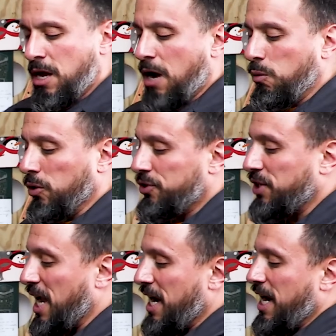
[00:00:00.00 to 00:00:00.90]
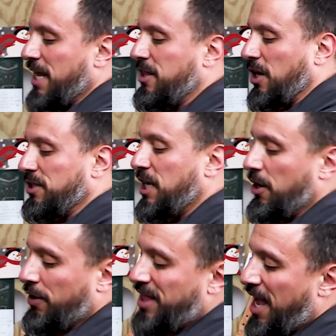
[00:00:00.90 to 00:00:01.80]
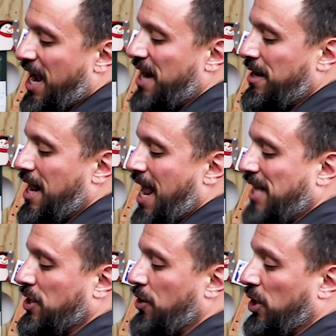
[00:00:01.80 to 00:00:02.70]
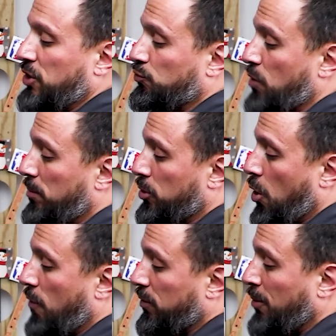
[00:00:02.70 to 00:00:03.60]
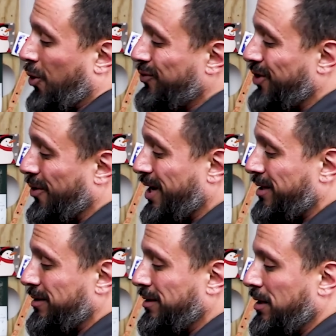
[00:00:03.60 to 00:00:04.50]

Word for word: I will say it does here at the head. It has a nice rubber overmold to it.